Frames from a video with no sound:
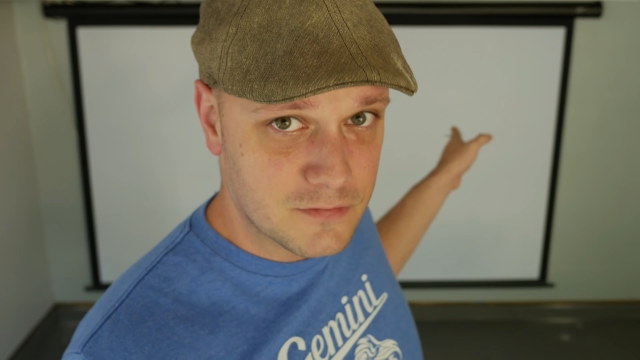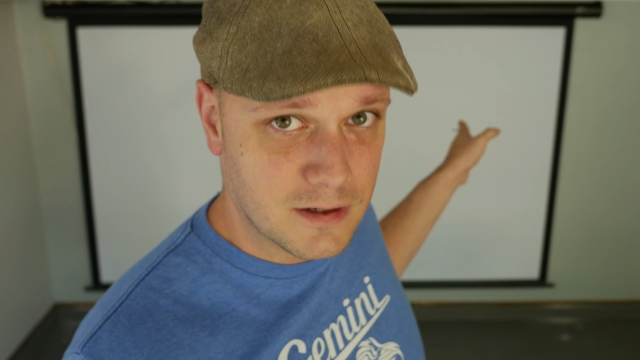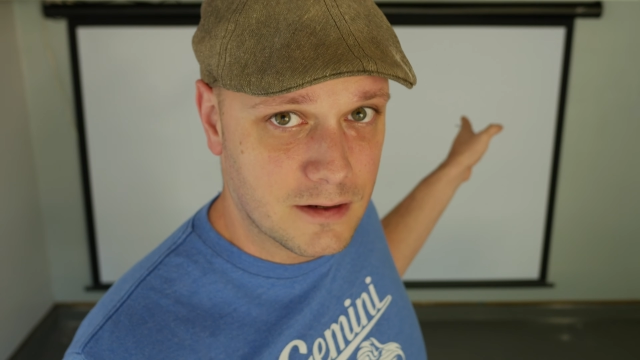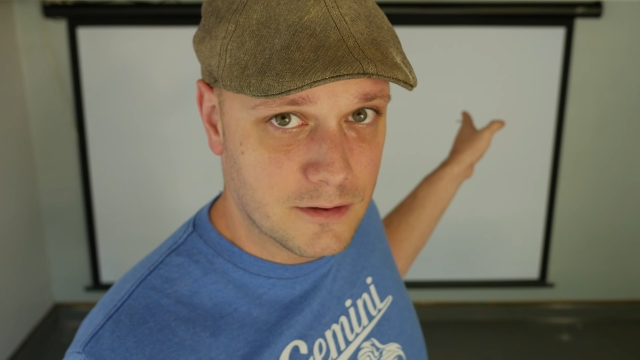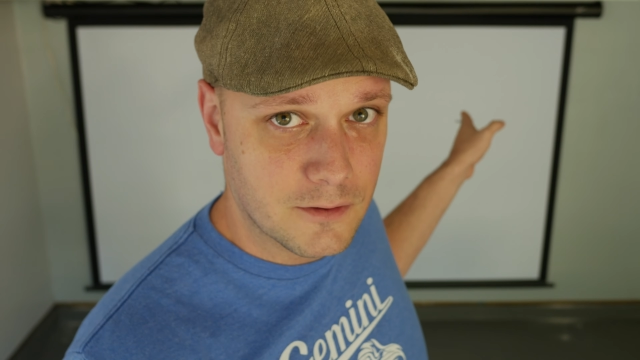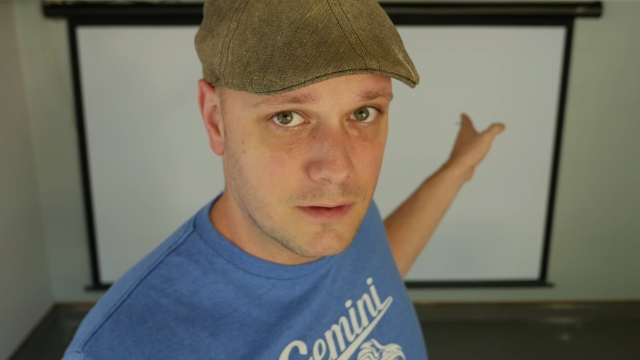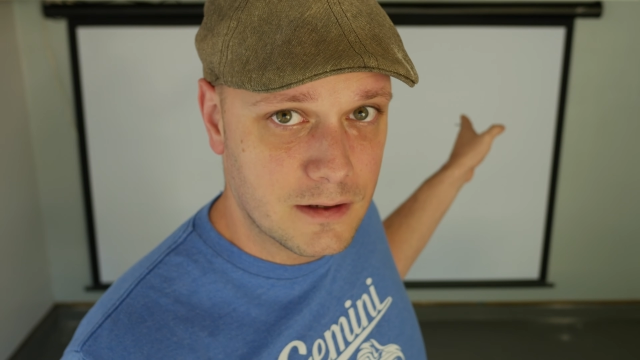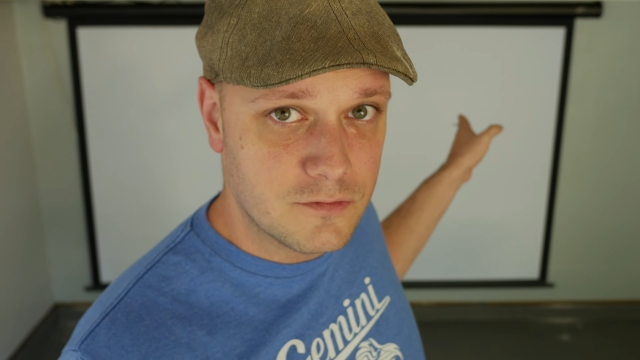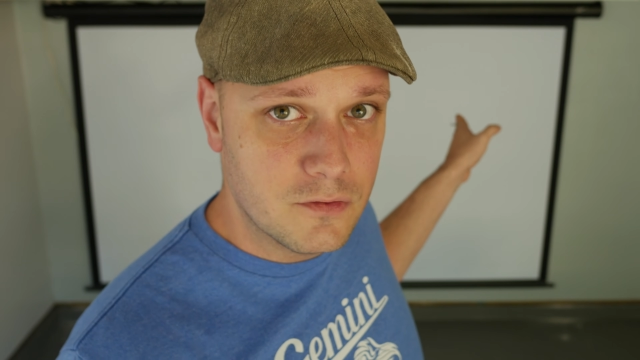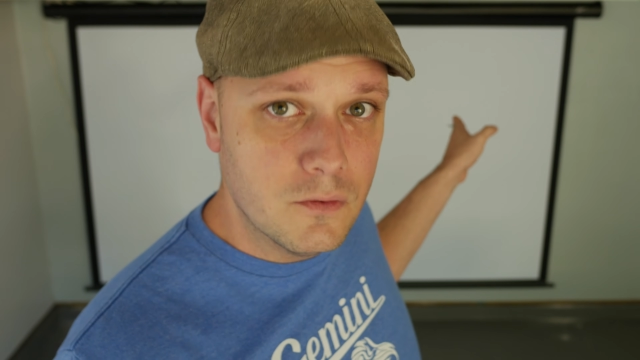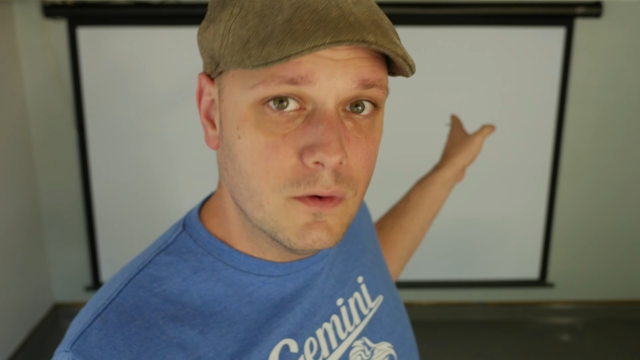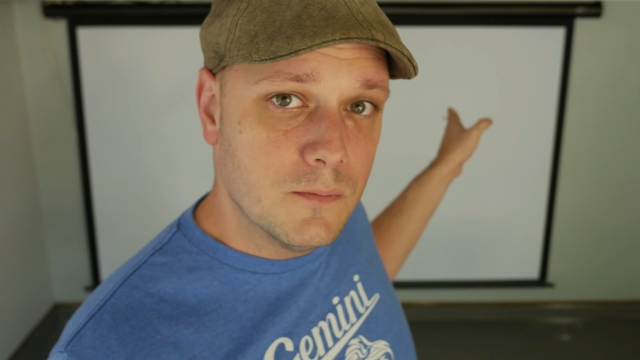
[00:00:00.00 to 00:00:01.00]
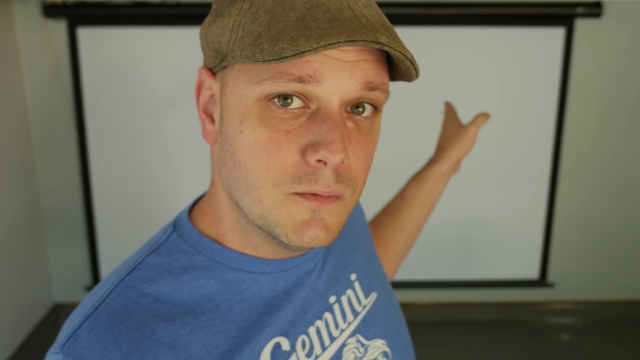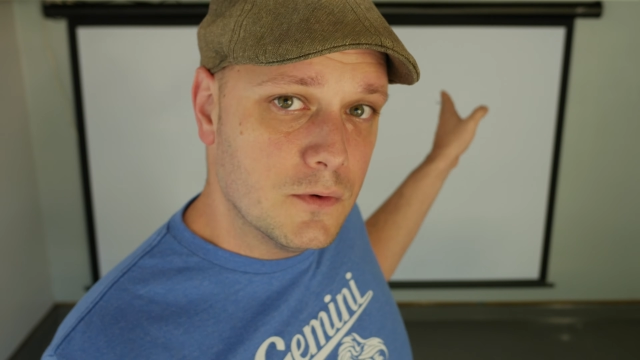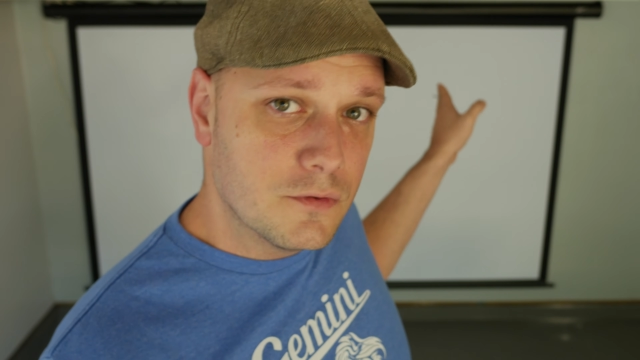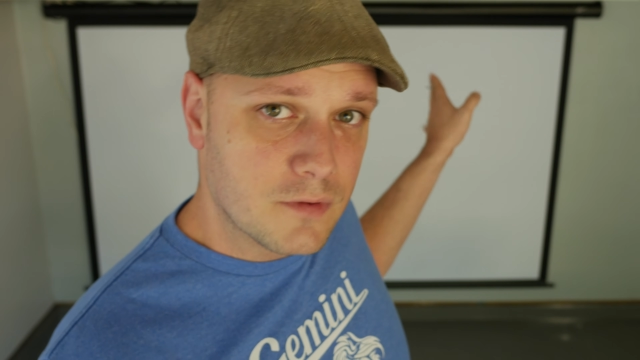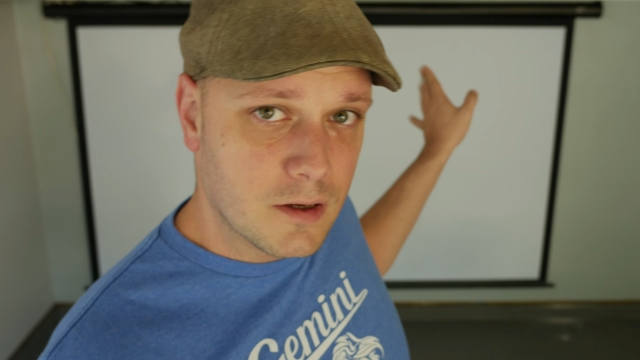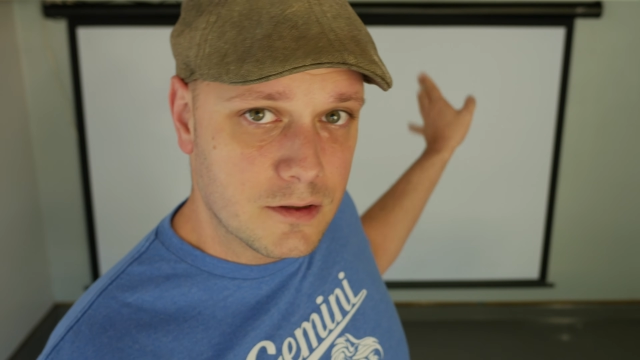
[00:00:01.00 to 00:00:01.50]
kind of know that too if you
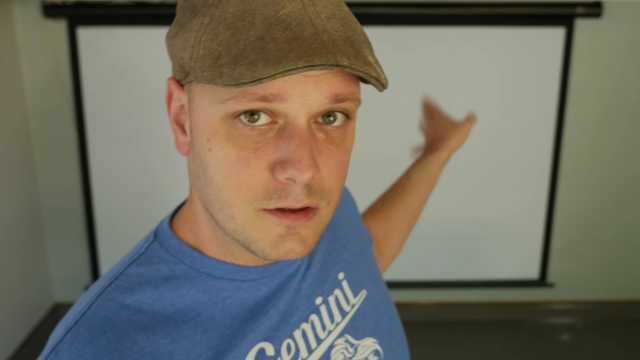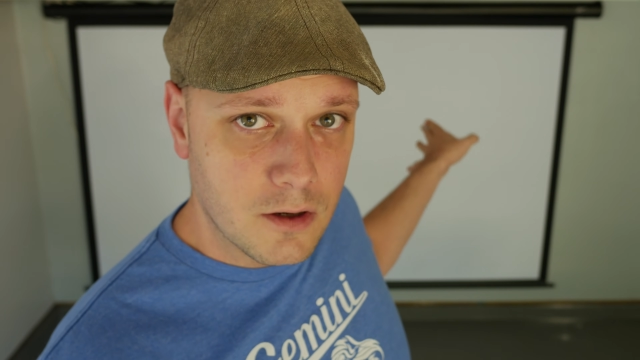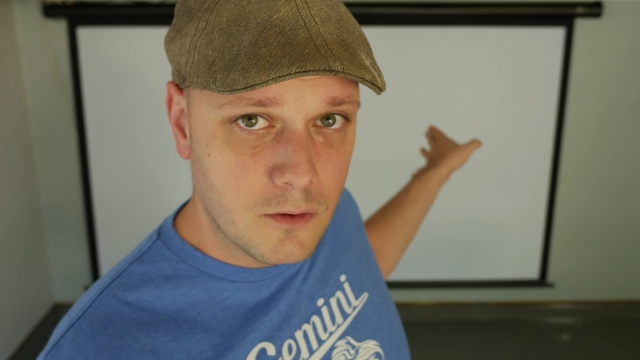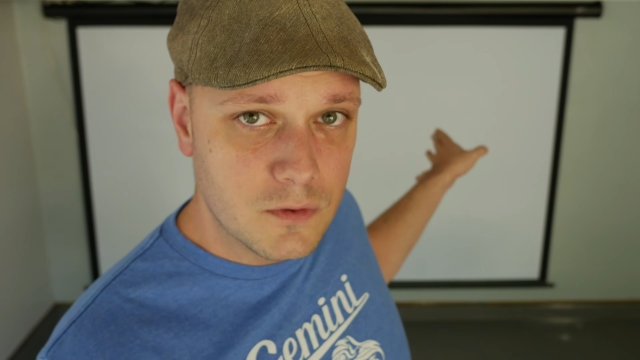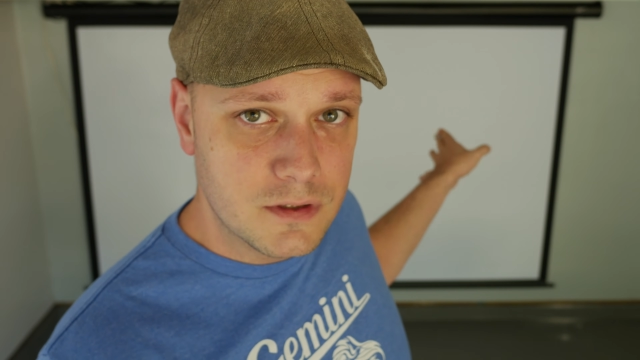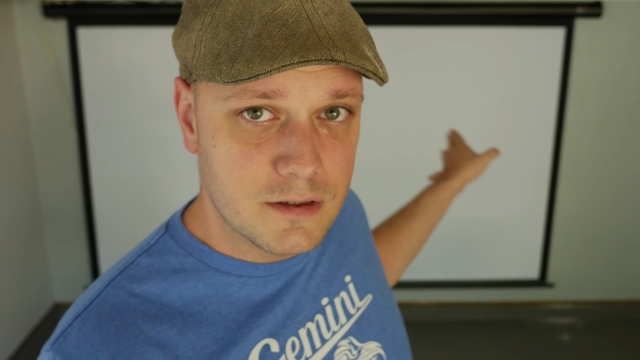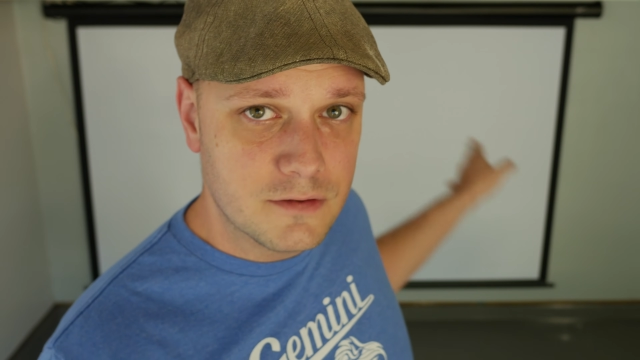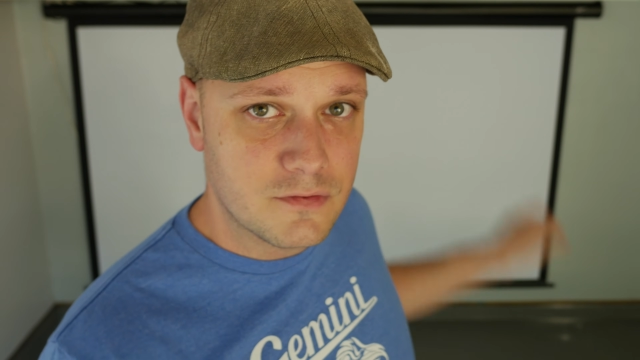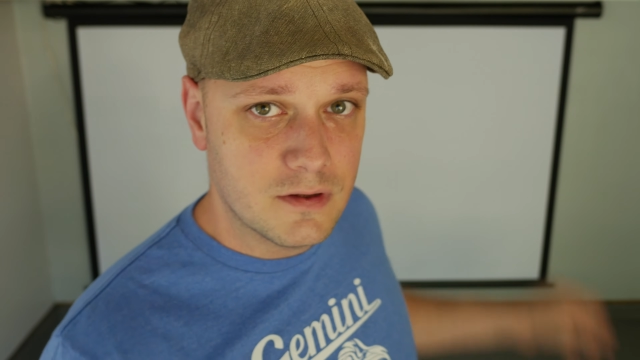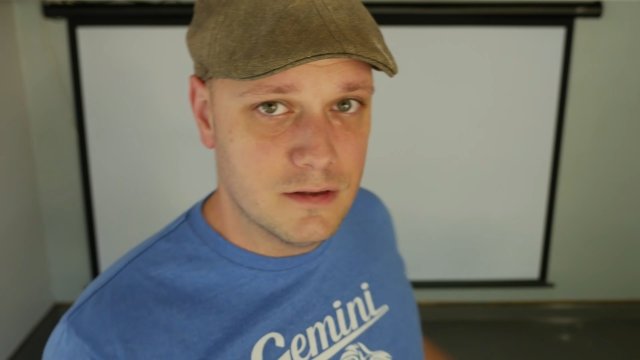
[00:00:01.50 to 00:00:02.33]
decide to go with this,